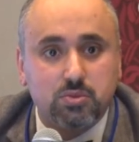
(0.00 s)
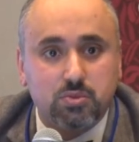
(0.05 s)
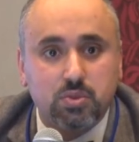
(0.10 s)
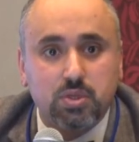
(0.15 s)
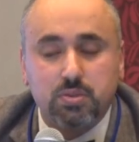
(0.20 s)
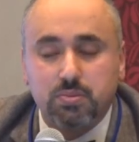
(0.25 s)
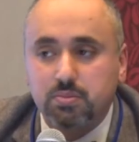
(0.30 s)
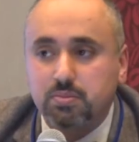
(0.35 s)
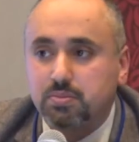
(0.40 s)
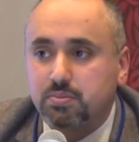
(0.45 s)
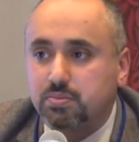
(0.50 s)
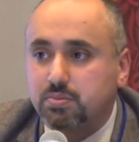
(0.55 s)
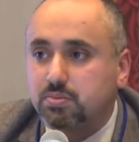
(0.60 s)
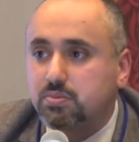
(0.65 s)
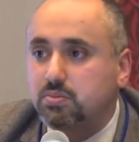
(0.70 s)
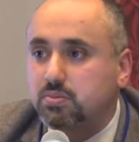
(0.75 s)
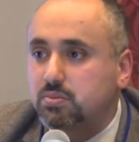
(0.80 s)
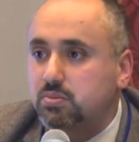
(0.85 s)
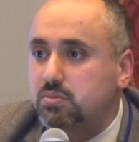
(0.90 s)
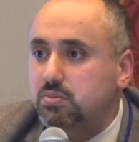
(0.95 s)
Right.
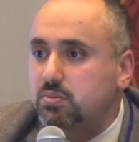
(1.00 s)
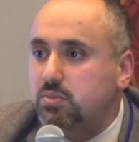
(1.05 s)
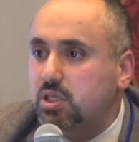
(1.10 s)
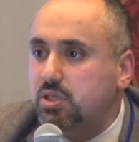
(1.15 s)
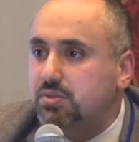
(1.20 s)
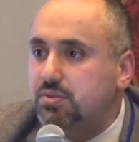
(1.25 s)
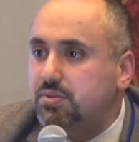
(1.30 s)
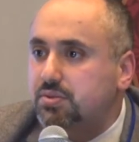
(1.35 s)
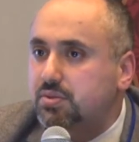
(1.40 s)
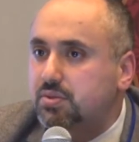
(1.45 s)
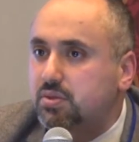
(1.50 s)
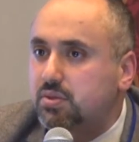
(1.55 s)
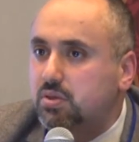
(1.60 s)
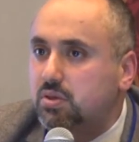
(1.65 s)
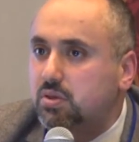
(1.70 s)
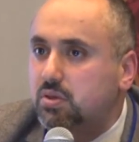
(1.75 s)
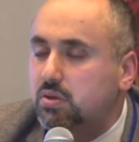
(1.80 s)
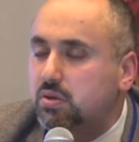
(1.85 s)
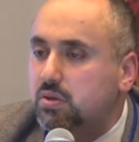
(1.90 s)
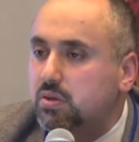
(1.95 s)
Yes.
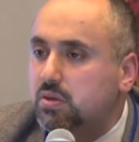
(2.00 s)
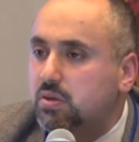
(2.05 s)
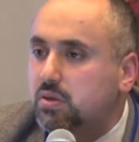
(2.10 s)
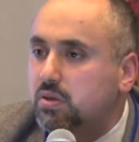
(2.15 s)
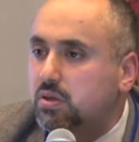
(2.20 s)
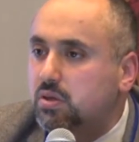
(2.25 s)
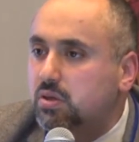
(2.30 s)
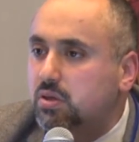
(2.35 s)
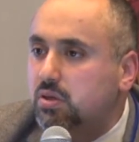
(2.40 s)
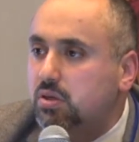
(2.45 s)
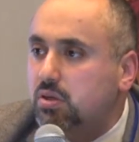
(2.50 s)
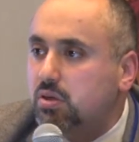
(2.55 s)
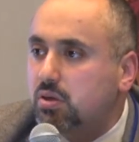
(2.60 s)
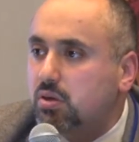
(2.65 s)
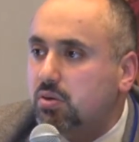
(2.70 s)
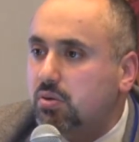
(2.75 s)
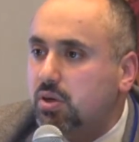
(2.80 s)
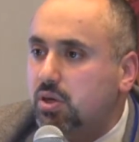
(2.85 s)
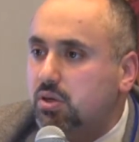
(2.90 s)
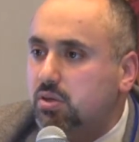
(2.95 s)

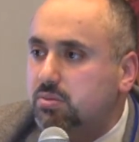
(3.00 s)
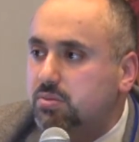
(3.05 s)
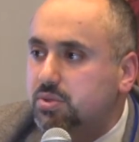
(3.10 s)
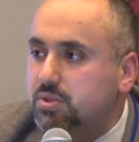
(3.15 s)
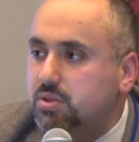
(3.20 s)
Oh, wa alaikum